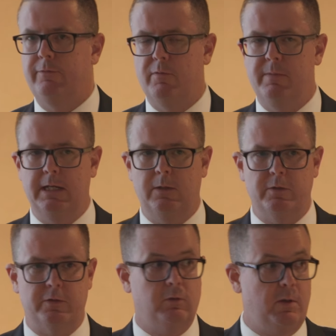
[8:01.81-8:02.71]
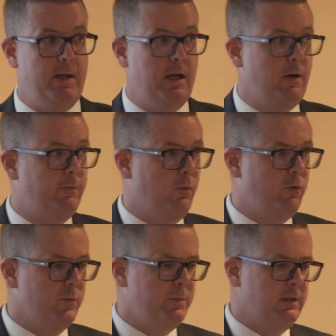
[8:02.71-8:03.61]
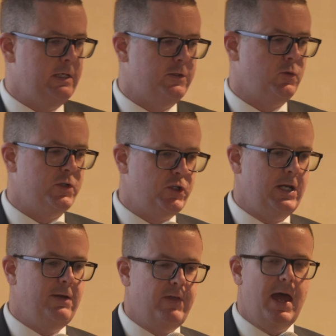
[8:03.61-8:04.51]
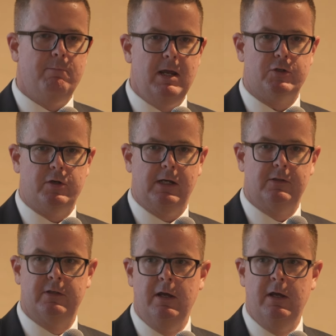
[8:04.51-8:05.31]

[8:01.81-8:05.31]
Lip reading: for me was all about affordability. To achieve that metric,